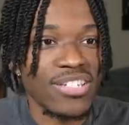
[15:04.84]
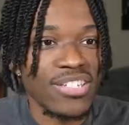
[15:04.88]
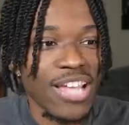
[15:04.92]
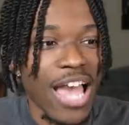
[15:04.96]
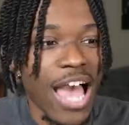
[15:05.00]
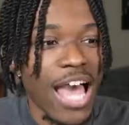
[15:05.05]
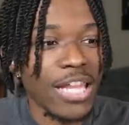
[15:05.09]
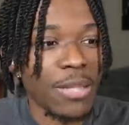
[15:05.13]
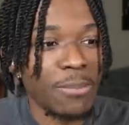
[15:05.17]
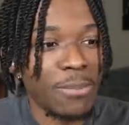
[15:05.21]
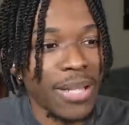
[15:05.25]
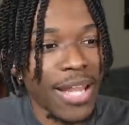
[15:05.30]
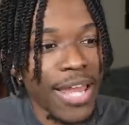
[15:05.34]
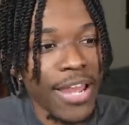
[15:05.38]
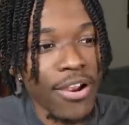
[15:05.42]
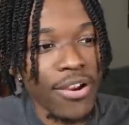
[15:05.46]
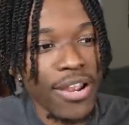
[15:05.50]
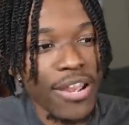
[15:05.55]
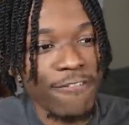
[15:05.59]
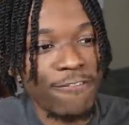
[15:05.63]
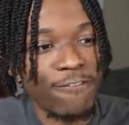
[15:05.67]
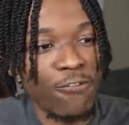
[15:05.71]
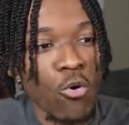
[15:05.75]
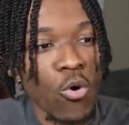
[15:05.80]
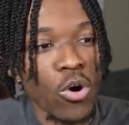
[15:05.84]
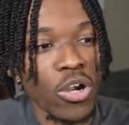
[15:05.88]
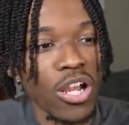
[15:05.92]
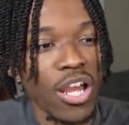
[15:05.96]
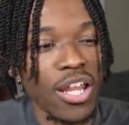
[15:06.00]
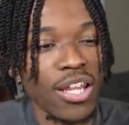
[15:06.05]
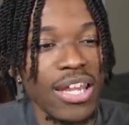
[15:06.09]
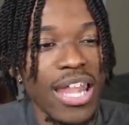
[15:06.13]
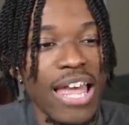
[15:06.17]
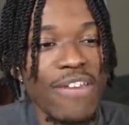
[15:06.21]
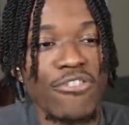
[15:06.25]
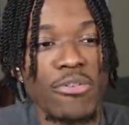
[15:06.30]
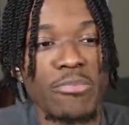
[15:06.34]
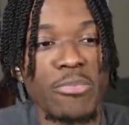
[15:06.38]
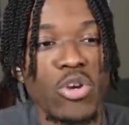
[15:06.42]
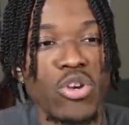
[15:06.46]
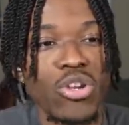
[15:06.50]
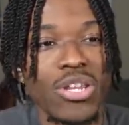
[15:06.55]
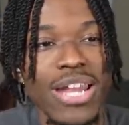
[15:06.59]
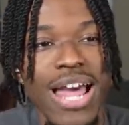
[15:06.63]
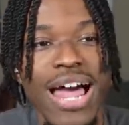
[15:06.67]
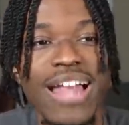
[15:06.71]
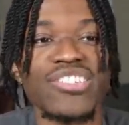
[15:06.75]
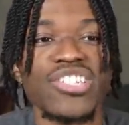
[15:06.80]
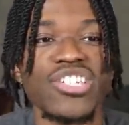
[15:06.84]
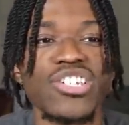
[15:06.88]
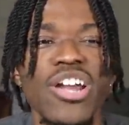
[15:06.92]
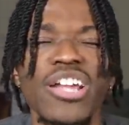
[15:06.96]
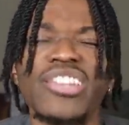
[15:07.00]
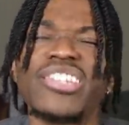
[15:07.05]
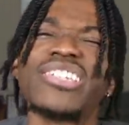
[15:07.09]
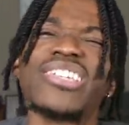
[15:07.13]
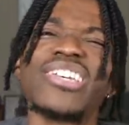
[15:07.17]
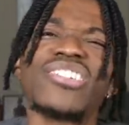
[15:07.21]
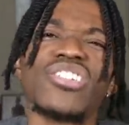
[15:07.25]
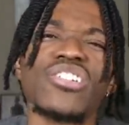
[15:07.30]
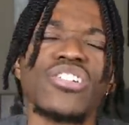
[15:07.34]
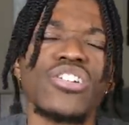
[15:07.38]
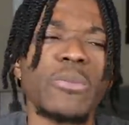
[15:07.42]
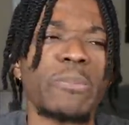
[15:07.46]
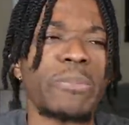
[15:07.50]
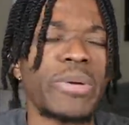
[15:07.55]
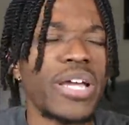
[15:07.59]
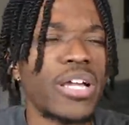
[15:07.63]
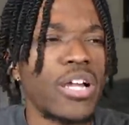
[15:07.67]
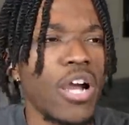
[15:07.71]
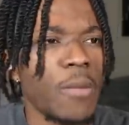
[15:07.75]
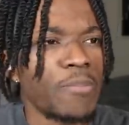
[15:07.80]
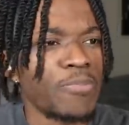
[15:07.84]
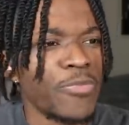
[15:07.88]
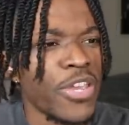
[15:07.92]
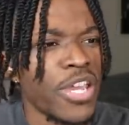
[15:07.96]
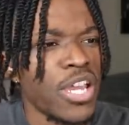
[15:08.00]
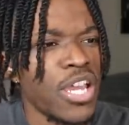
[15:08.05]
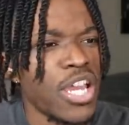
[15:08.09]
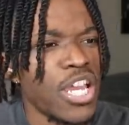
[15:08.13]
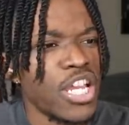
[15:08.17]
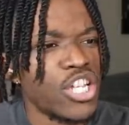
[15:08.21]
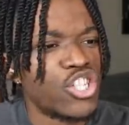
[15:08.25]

a solid player. And for $11 million a year, I think that's a good pickup.